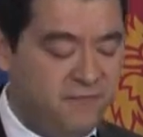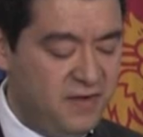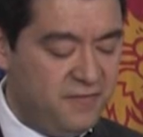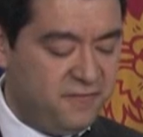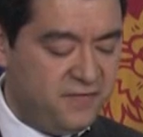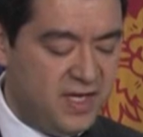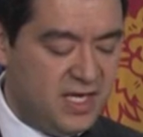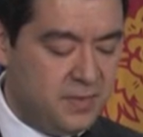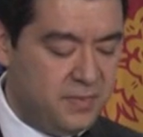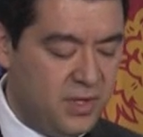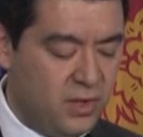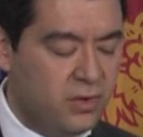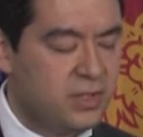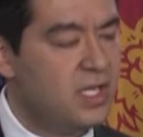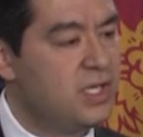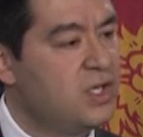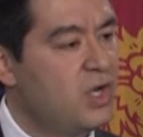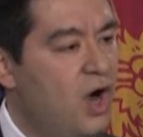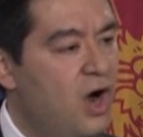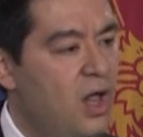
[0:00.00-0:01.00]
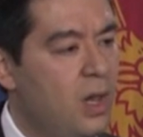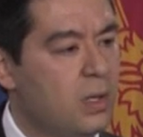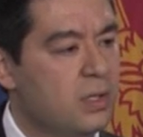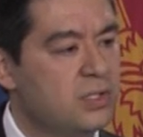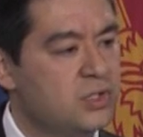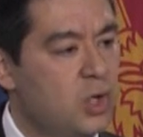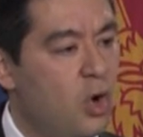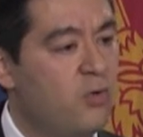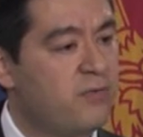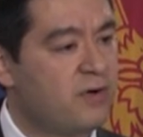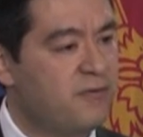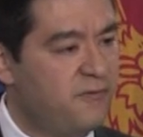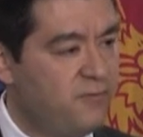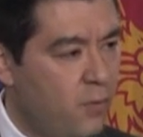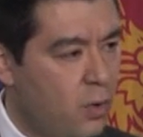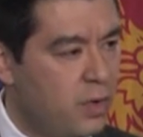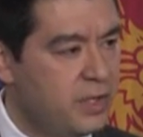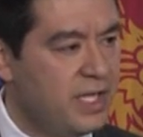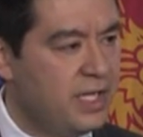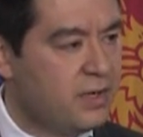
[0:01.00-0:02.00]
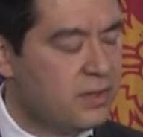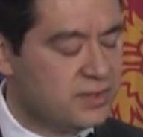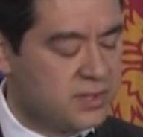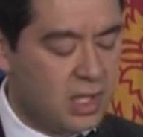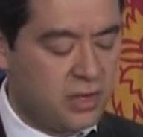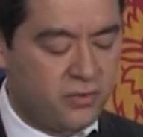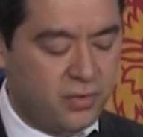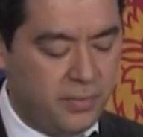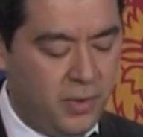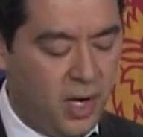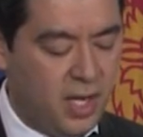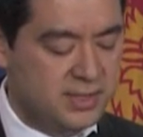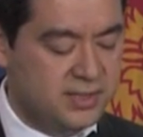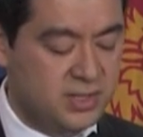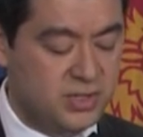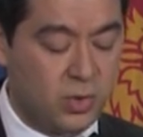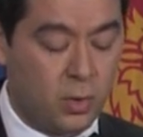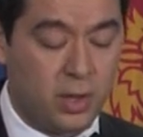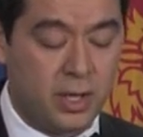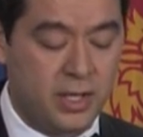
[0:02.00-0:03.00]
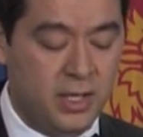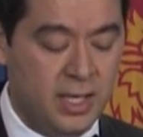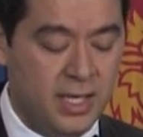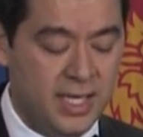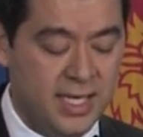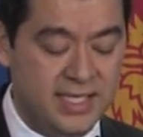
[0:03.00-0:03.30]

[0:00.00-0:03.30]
$15 million over 4 years on the repository,